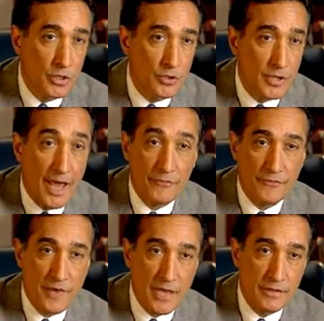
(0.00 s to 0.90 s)
to have
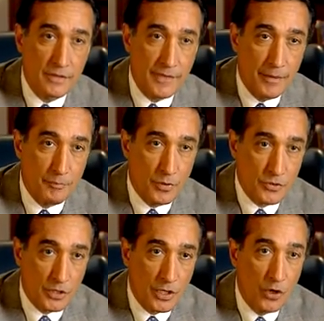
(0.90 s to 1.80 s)
faith that that
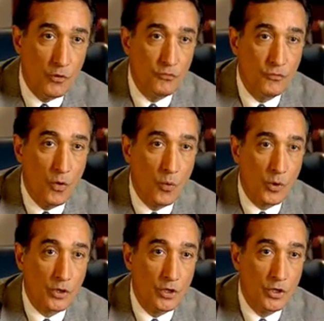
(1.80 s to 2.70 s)
person can go
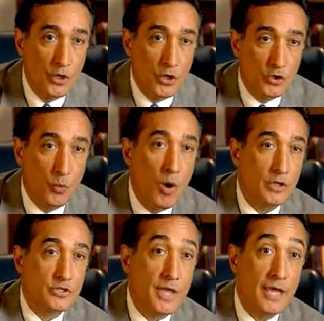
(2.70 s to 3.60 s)
forward, to
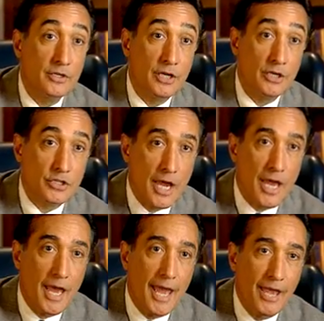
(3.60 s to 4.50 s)
watch that touch
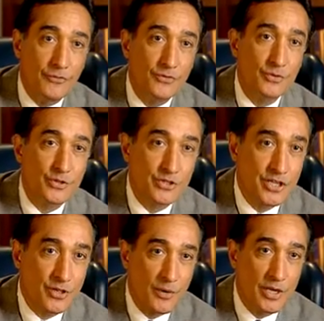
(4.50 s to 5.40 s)
a future
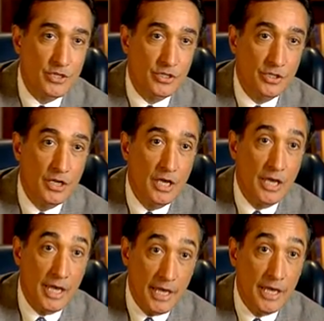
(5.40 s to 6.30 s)
generation
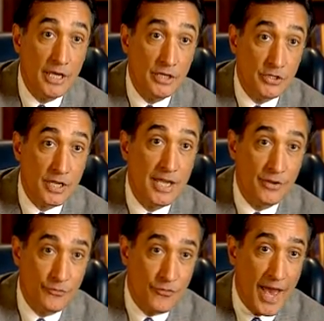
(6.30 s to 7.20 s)
is,
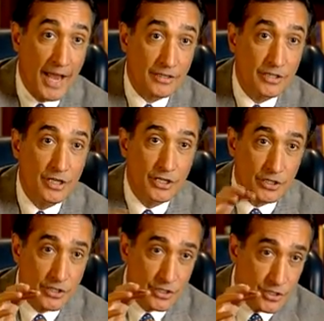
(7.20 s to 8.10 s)
in fact,
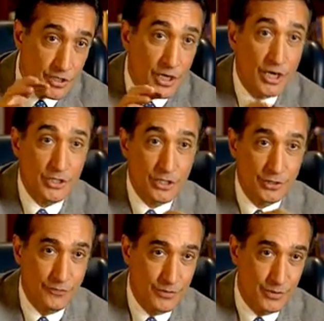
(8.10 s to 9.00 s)
touching
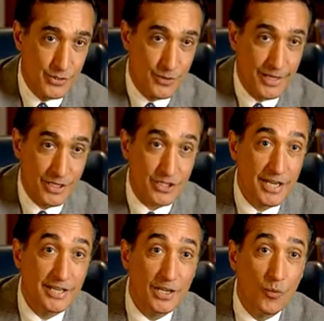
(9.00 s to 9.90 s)
the future and
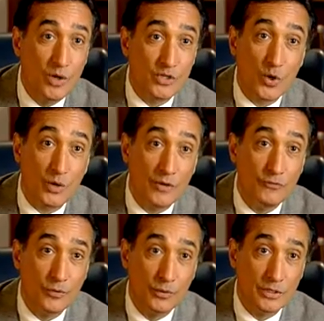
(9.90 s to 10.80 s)
extending one's own
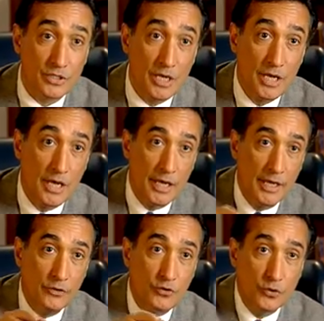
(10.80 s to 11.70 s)
influence
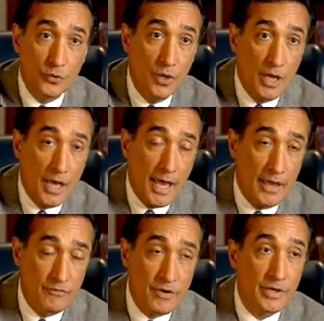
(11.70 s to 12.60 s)
into
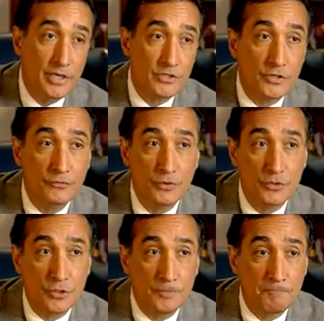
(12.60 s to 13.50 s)
a very distant
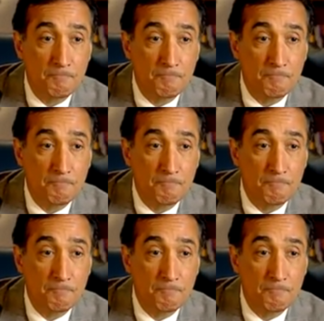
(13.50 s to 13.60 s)
future.